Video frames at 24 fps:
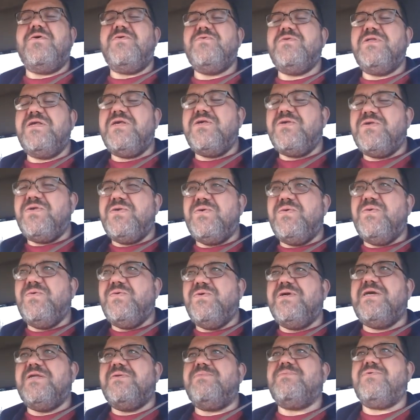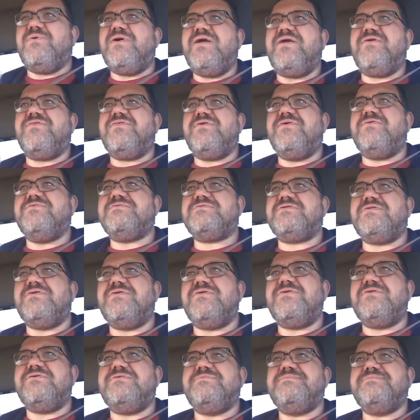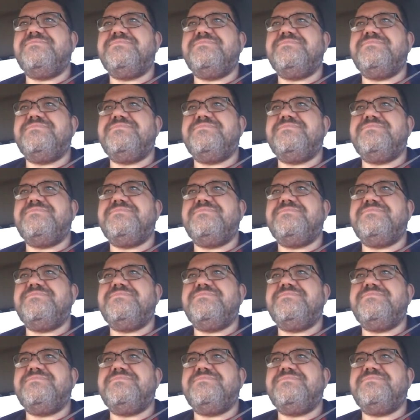Only you can break those, Lord.